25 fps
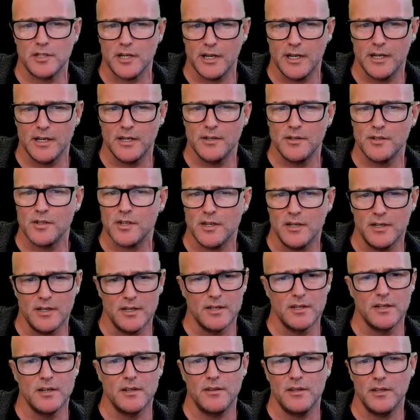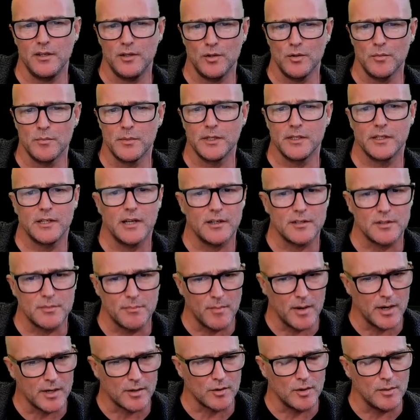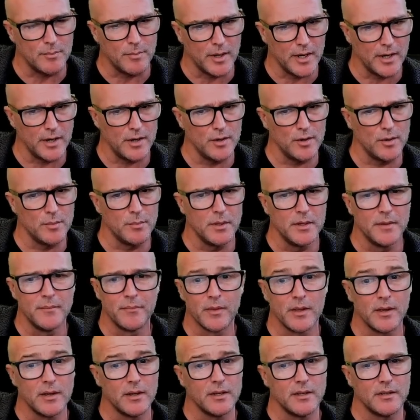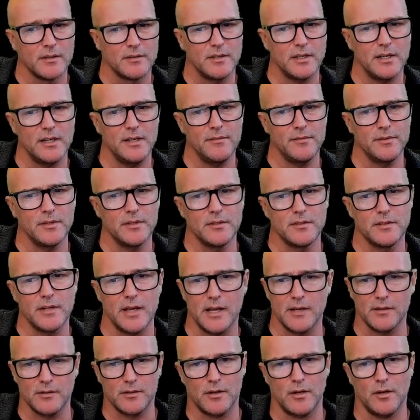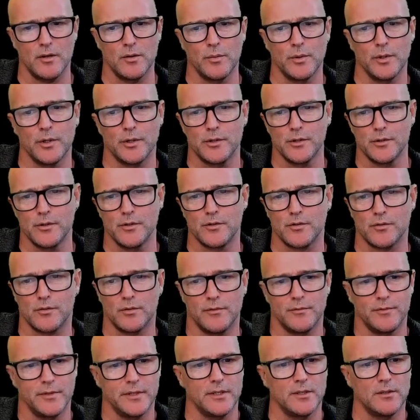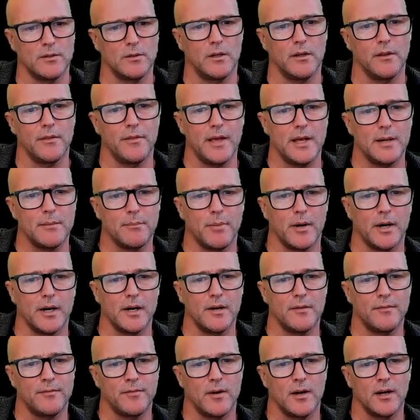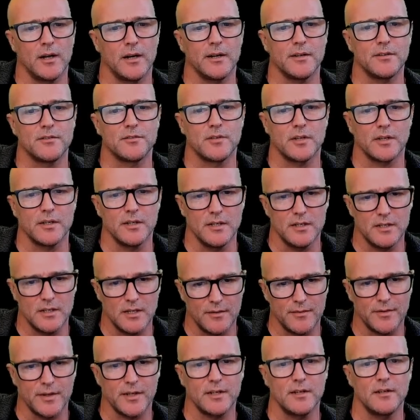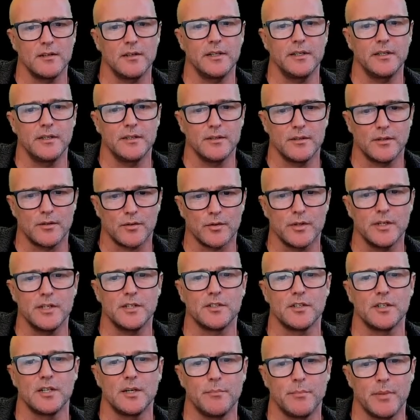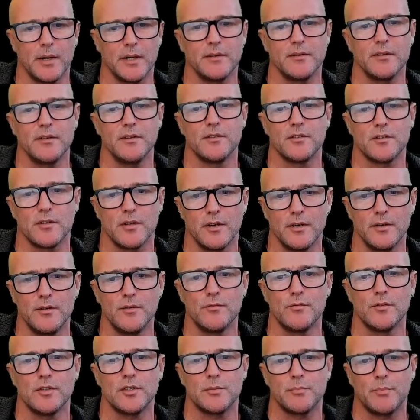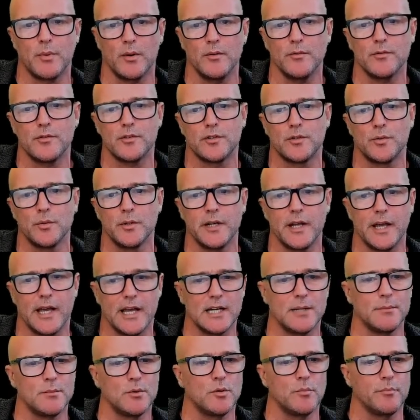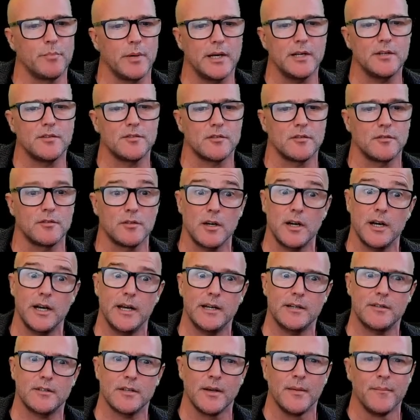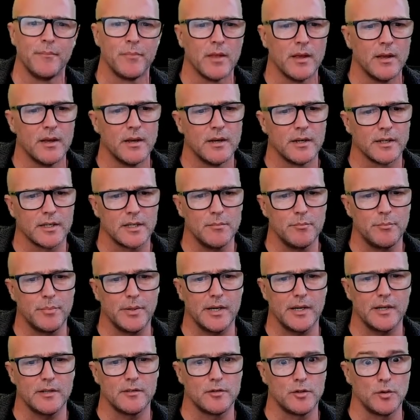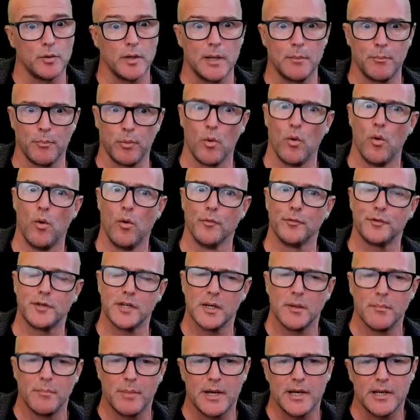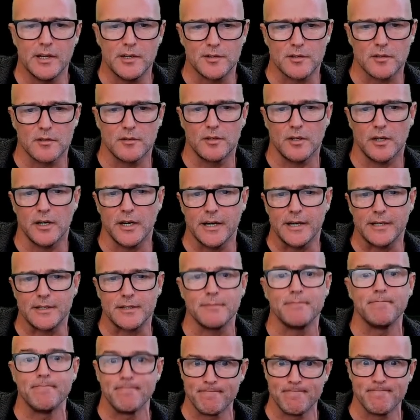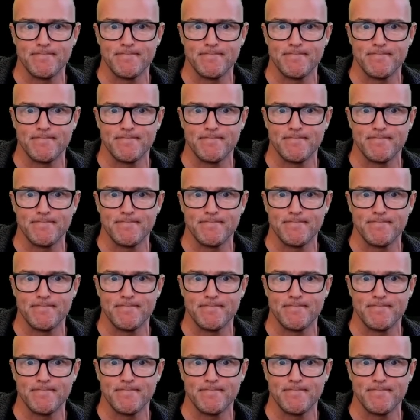change in the human gut microbiome, David and co-workers reveal that biophyla significantly increase in abundance in response to an animal-based diet compared to a plant-based diet.